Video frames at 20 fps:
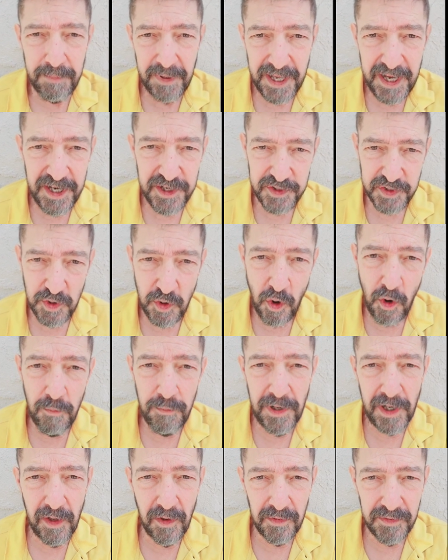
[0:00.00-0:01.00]
Please
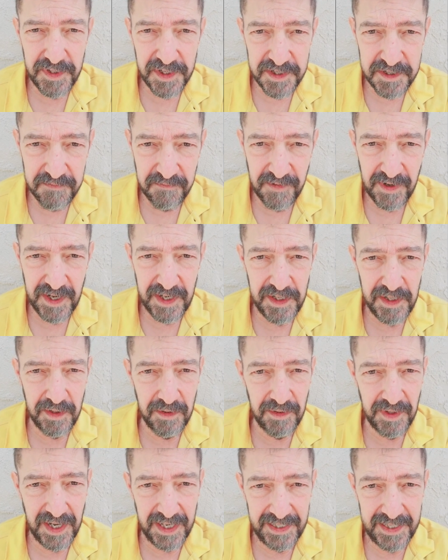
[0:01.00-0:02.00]
go below this
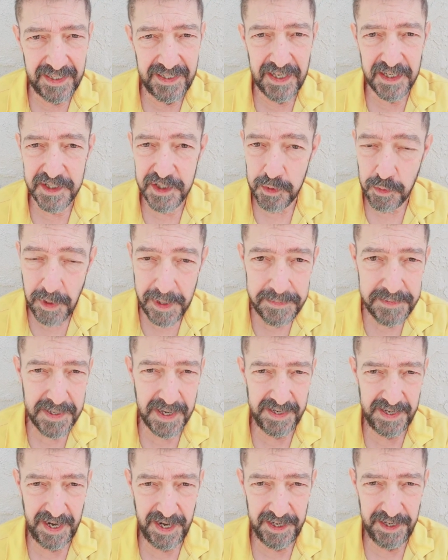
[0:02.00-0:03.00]
video in the
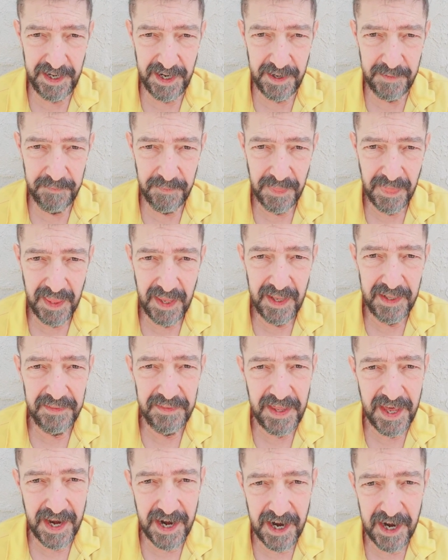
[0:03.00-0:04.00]
description area.
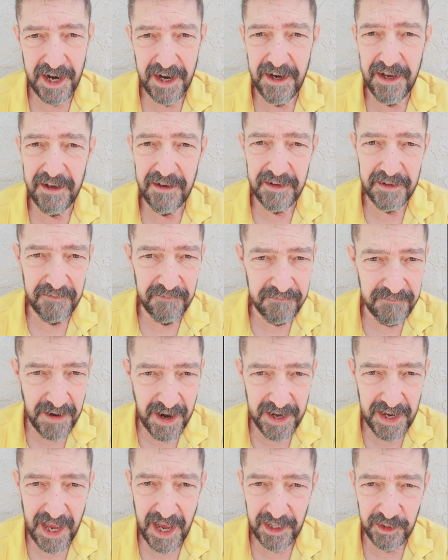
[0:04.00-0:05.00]
There are
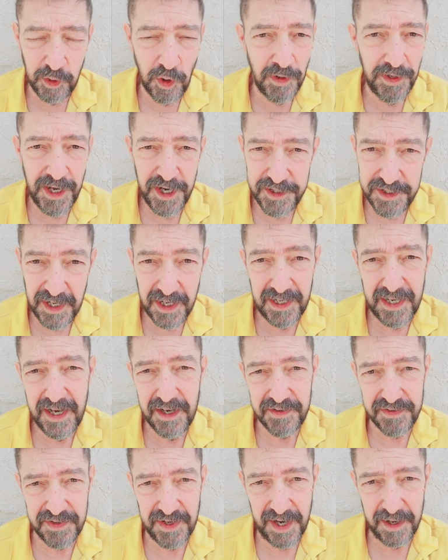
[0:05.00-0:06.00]
find, uh, donation
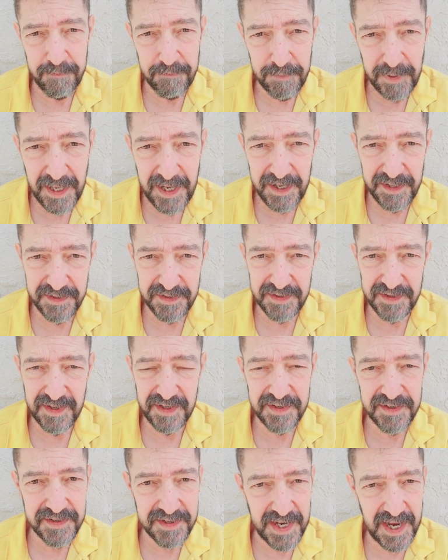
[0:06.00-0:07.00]
links there.
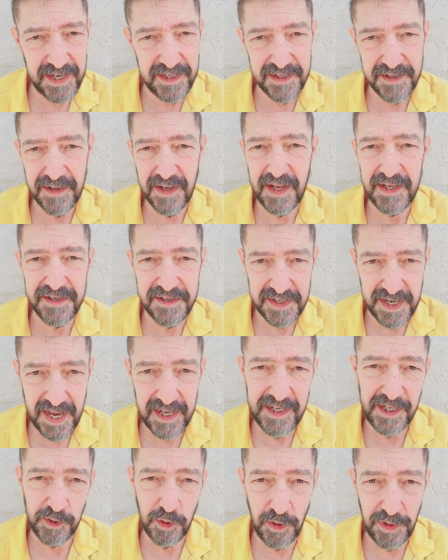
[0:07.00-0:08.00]
Please send,
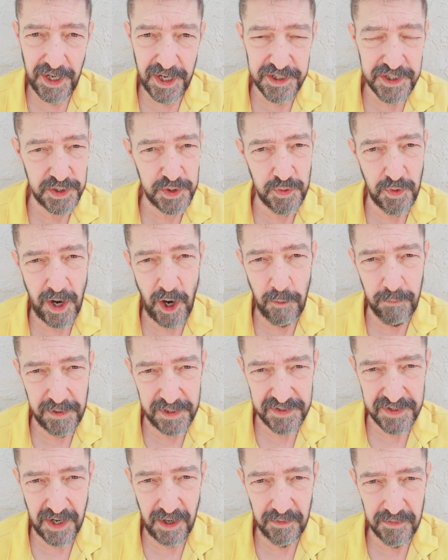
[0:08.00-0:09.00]
send a donation to
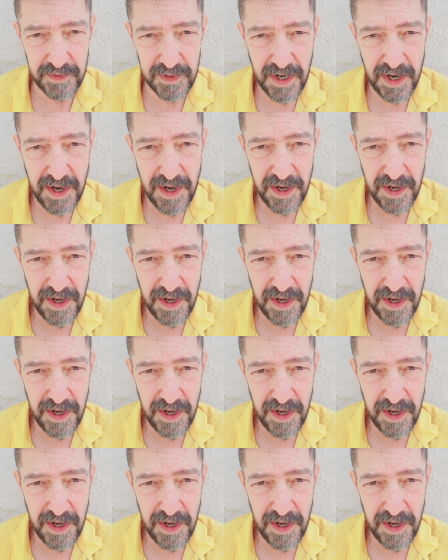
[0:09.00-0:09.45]
help us out.